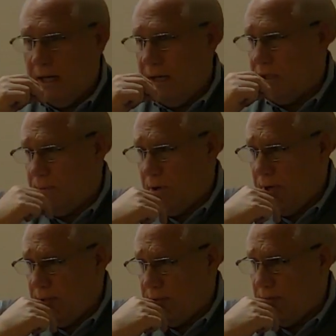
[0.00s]

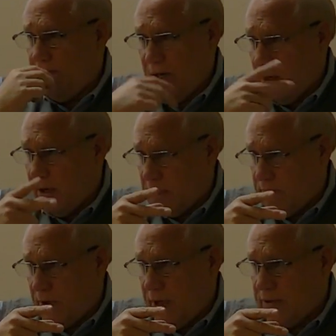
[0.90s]
experience, a VR
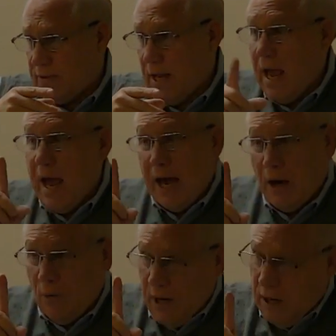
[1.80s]
experience.
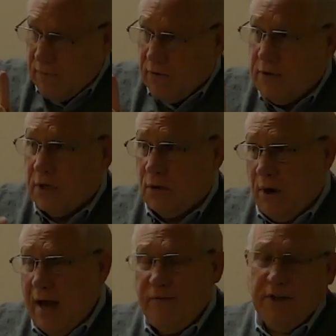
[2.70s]
However, the
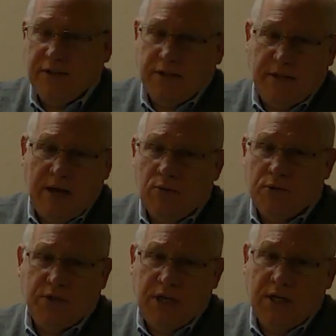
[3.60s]
graphics that they will
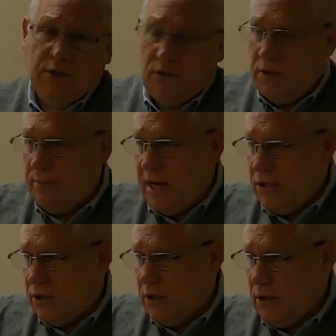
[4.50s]
see in
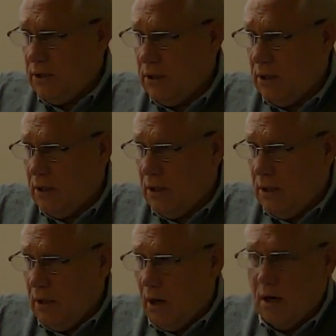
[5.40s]
2-dimension
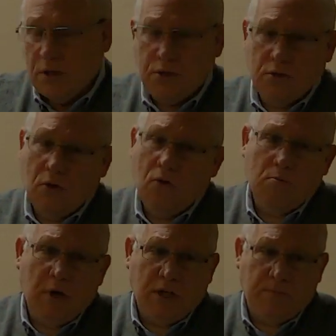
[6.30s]
are so
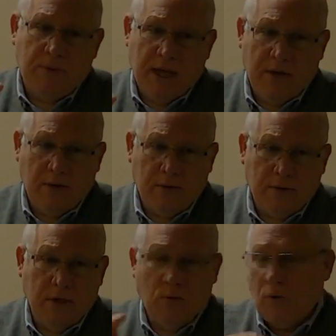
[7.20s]
much better
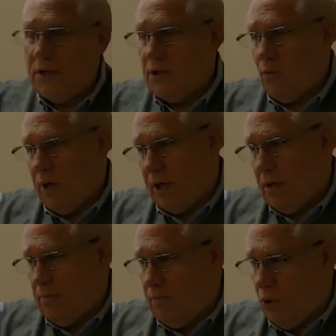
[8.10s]
than the ones that we
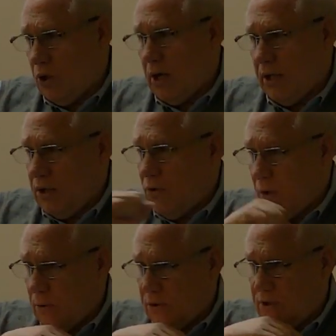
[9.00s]
can put on the
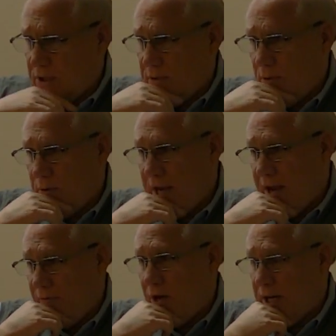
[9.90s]
normal system that we
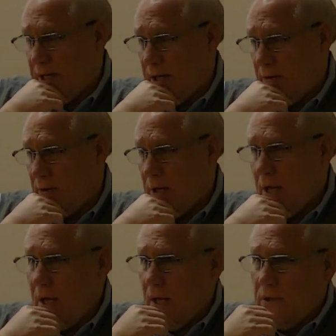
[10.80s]
have right now.
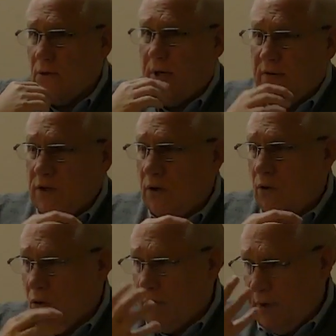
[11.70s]
So even though it
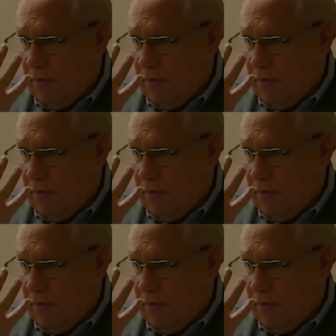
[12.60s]
won't be a